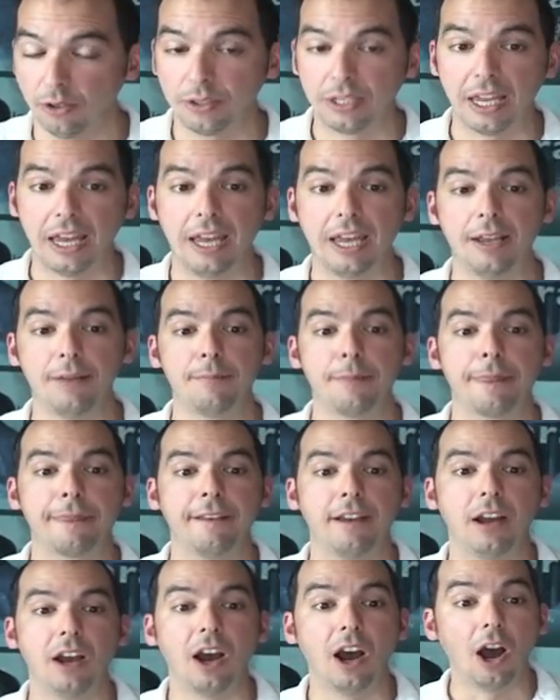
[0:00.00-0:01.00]
Okay,
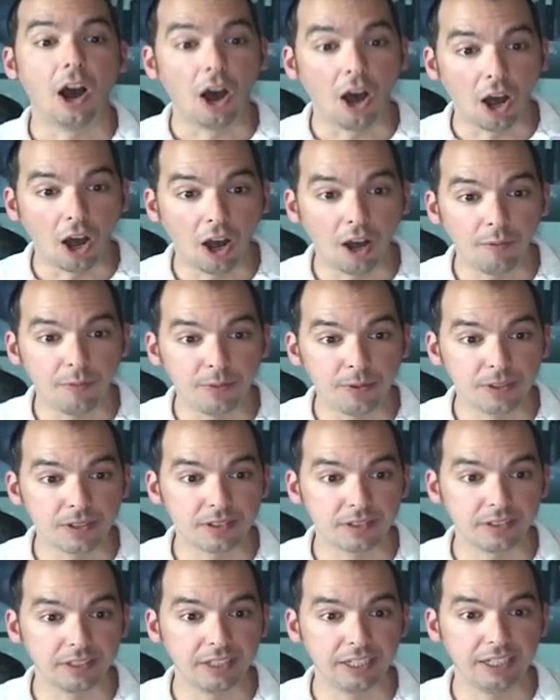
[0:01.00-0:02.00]

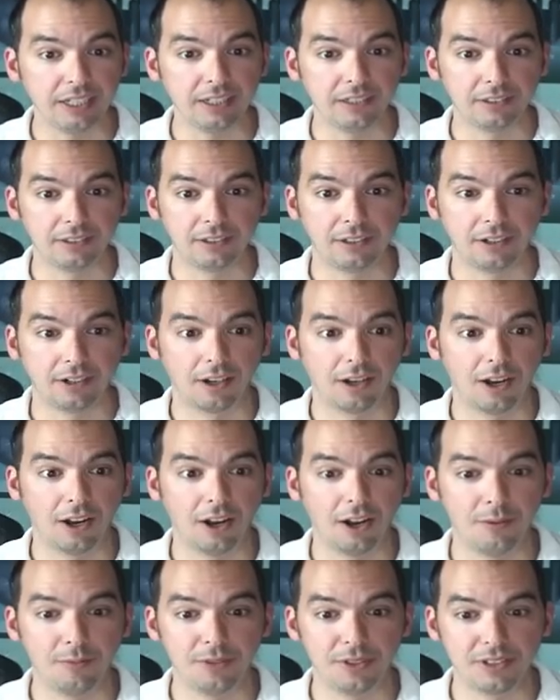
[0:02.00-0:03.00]
obviously,
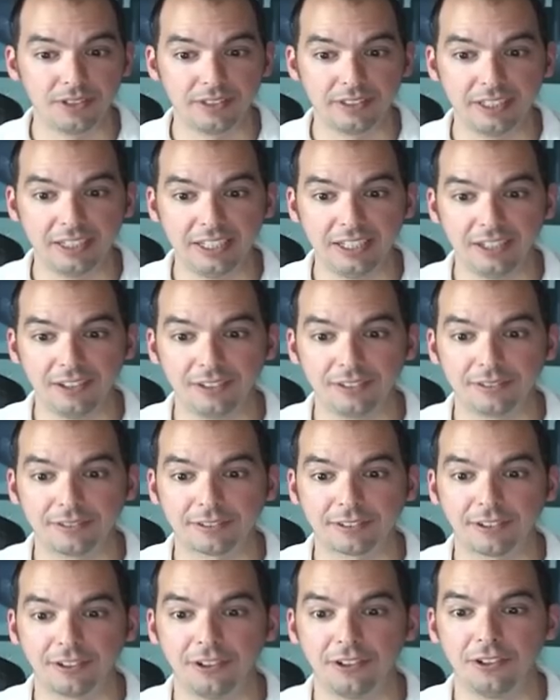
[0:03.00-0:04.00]

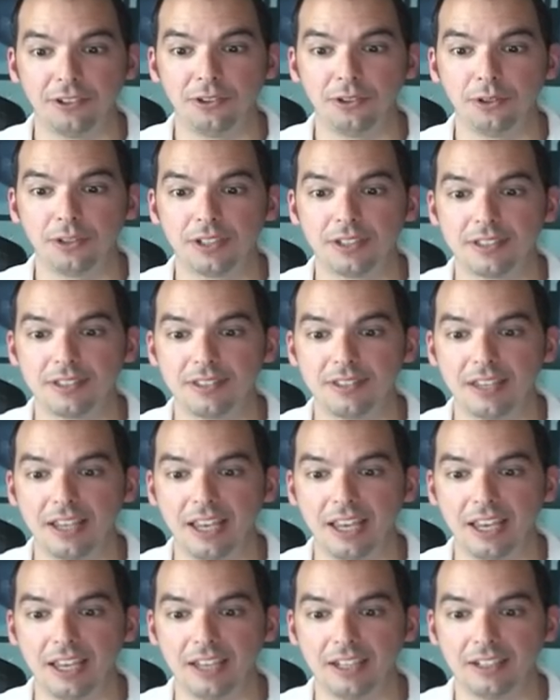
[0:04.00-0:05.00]
you could
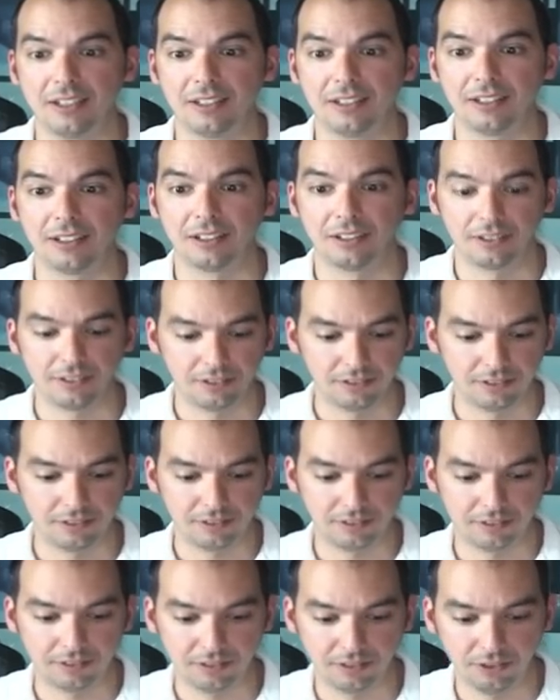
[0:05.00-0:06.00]
say,
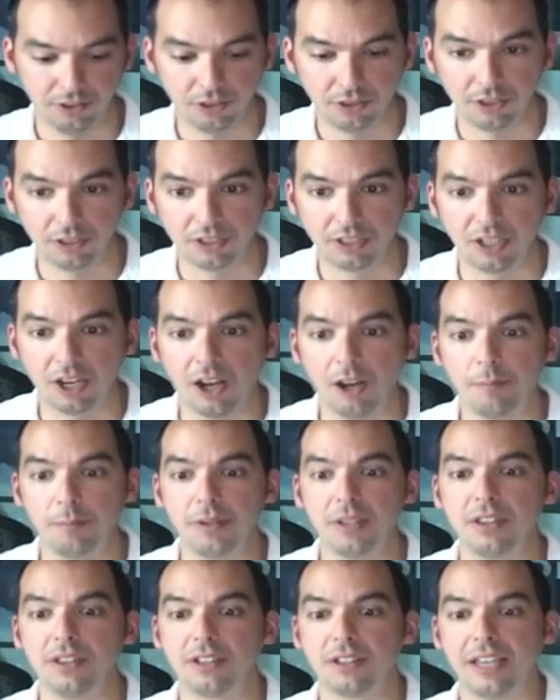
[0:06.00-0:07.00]
you could
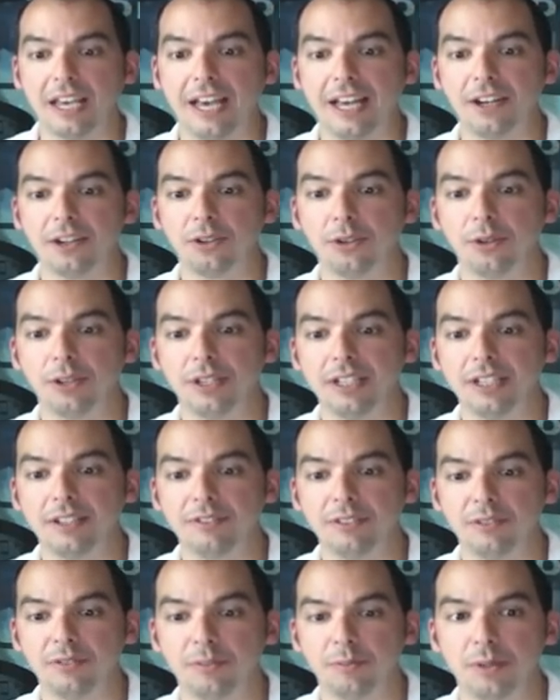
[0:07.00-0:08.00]
copy the category
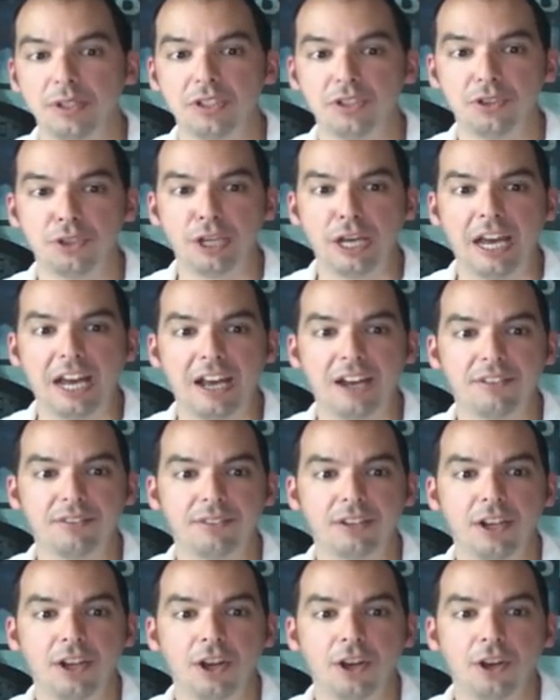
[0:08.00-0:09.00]
of information you have,